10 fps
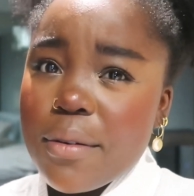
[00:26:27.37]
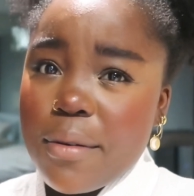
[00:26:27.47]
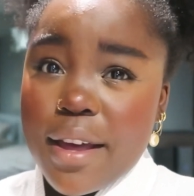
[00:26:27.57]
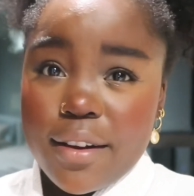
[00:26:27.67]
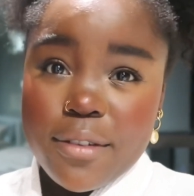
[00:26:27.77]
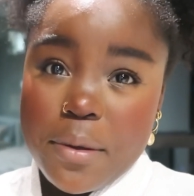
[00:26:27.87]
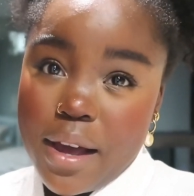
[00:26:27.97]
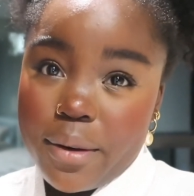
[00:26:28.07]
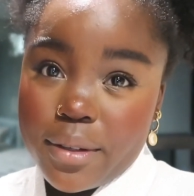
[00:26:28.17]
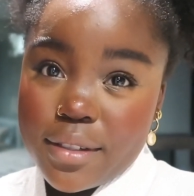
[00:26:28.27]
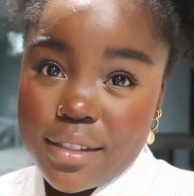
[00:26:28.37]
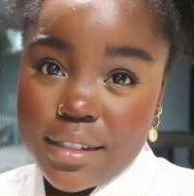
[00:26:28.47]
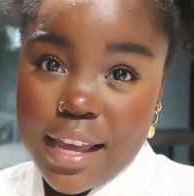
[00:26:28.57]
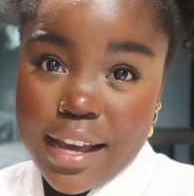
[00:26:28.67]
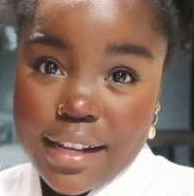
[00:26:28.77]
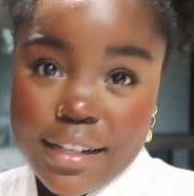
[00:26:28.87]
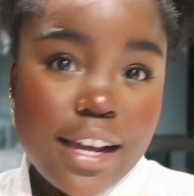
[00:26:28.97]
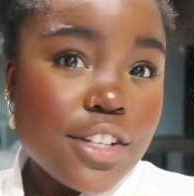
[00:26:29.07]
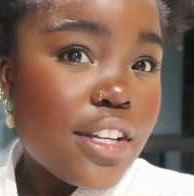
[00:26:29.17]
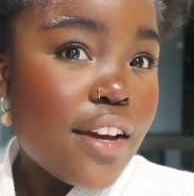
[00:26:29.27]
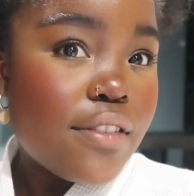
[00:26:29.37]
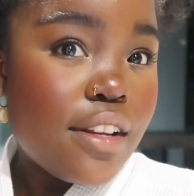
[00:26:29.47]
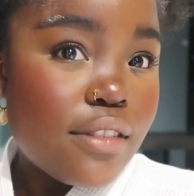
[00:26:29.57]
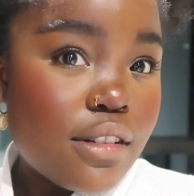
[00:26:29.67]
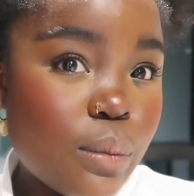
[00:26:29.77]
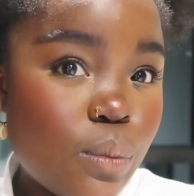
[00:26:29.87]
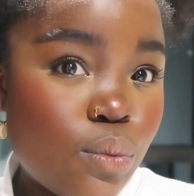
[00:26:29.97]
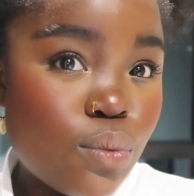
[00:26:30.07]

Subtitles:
quite a few hours, and I actually haven't even